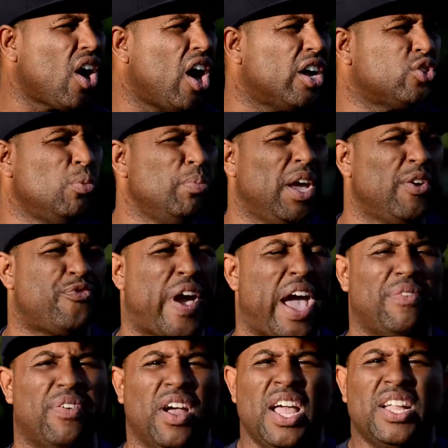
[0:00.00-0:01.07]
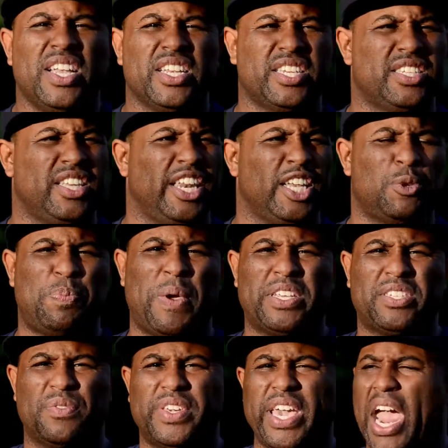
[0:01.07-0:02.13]
Carl, do me a favor. This is an
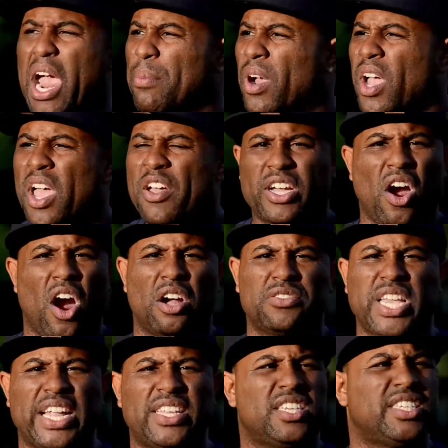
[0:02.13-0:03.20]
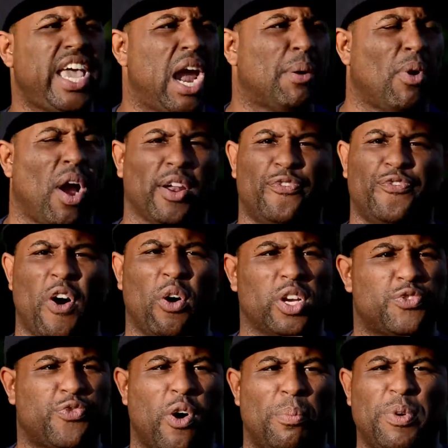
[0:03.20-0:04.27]
expensive camera. Carl, take this camera out of
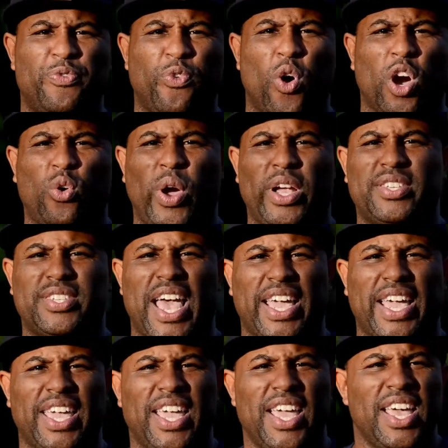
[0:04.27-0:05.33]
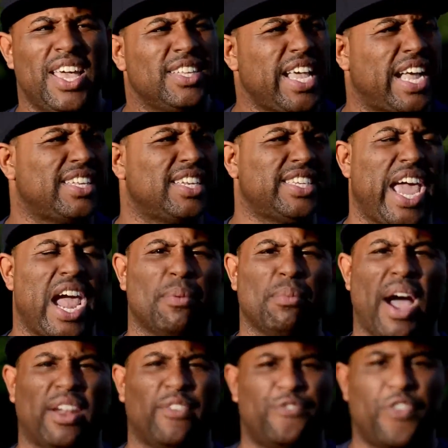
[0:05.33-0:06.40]
focus for me for a quick second. take this
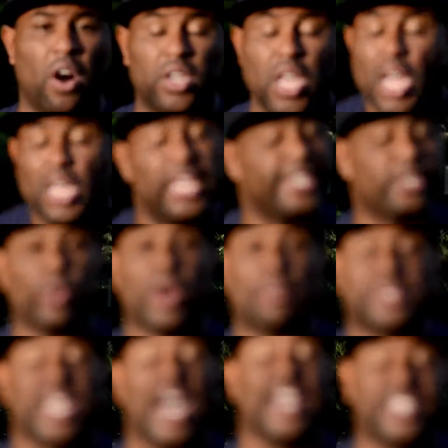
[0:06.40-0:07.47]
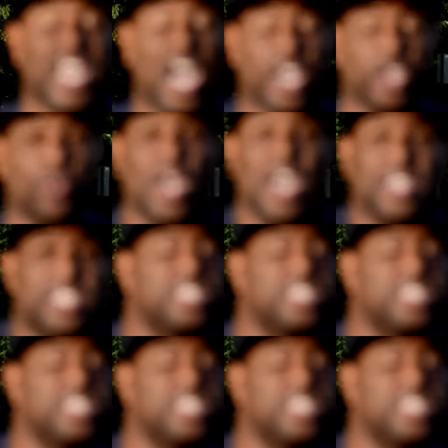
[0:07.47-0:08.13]
camera out of focus. Listen to what I'm trying to tell you.